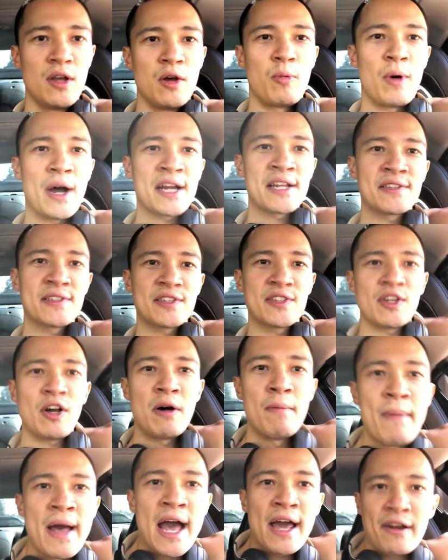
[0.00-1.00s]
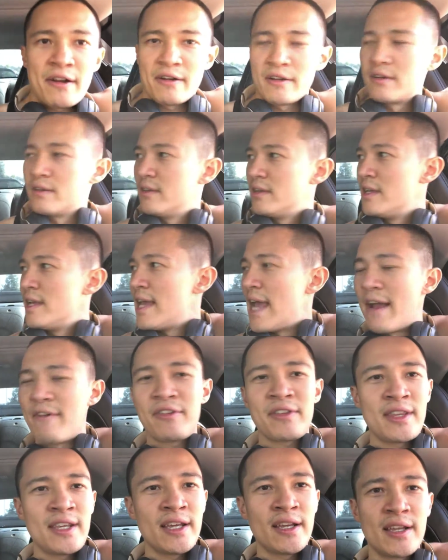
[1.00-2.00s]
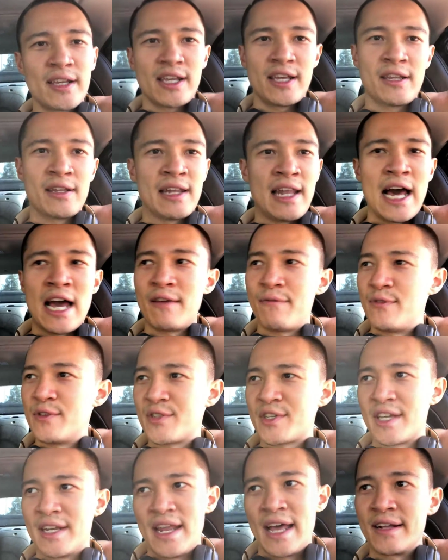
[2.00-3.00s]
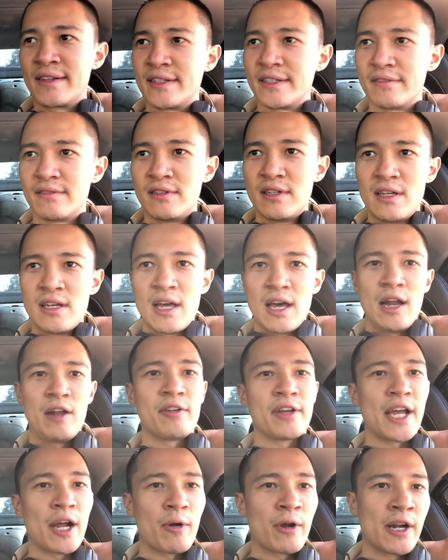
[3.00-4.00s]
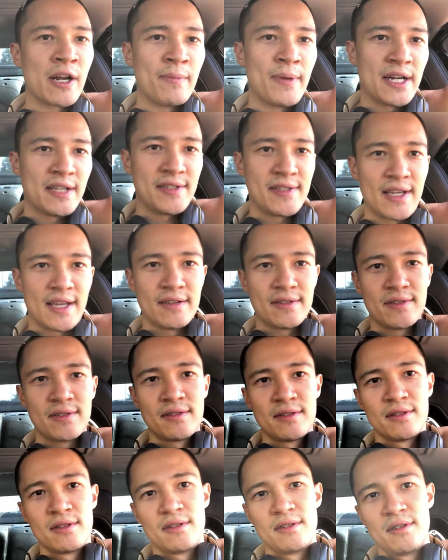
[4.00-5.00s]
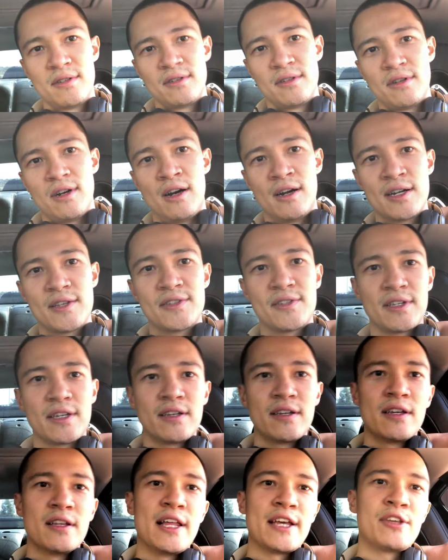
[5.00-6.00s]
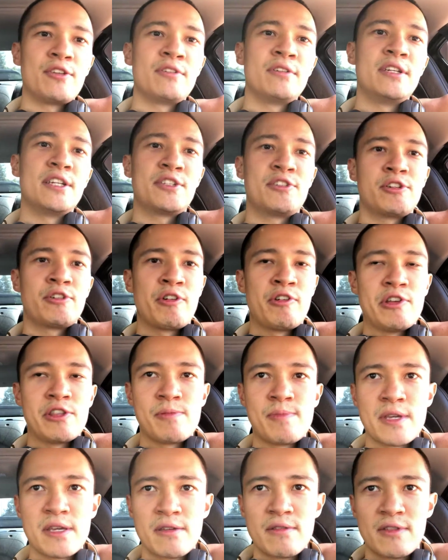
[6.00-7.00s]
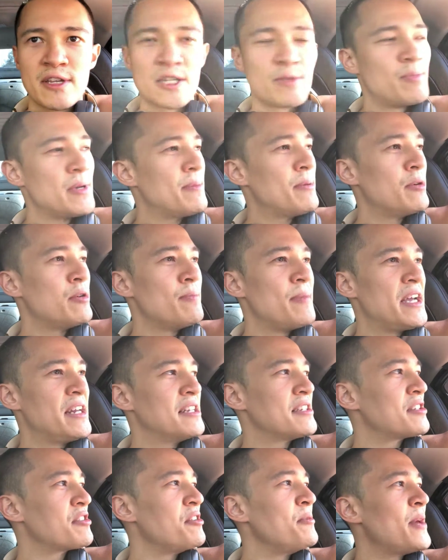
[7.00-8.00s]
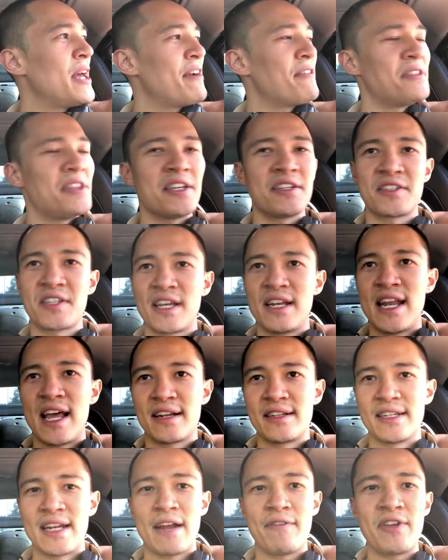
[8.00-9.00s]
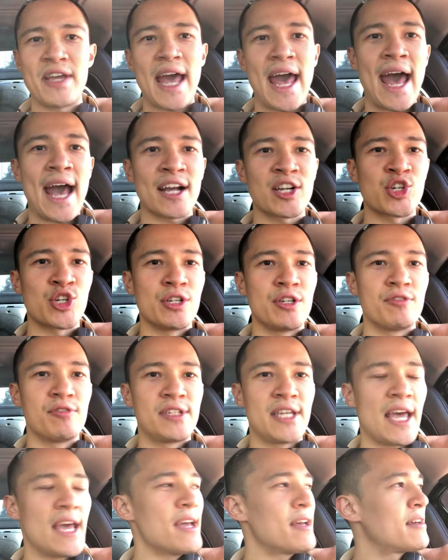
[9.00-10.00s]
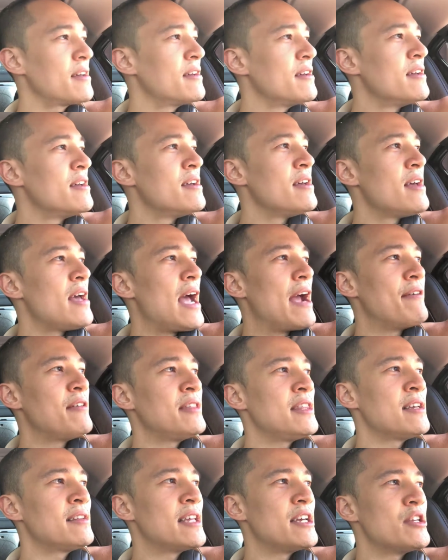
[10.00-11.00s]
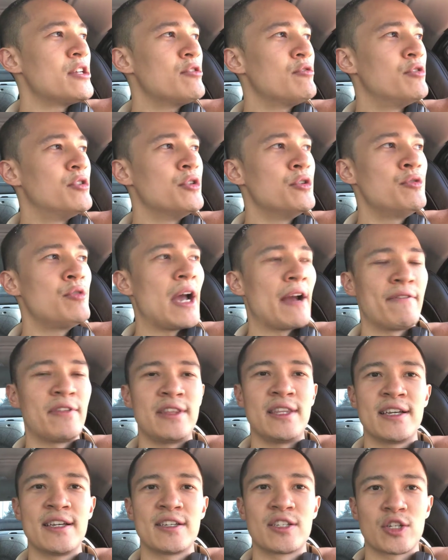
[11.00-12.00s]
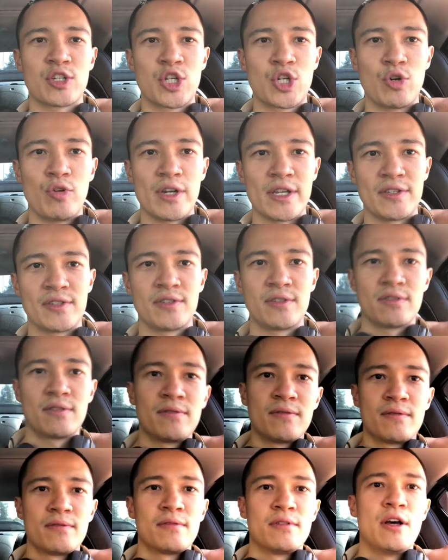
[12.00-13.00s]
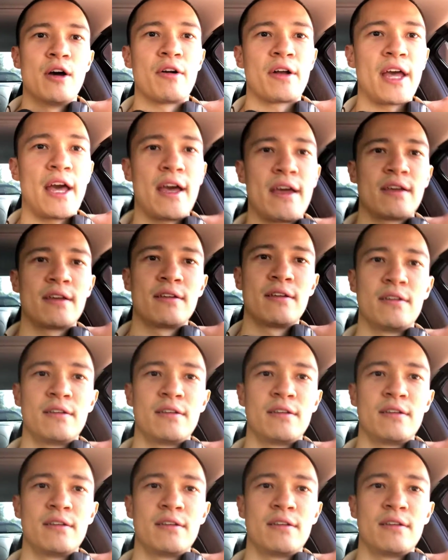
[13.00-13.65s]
Why does this all matter? Everything in life is connected. I don't care what anybody says. Honestly, you can disagree with me. There's people who may disagree, but everything's connected. Every action you take, everything that you do, everything is a choice, okay?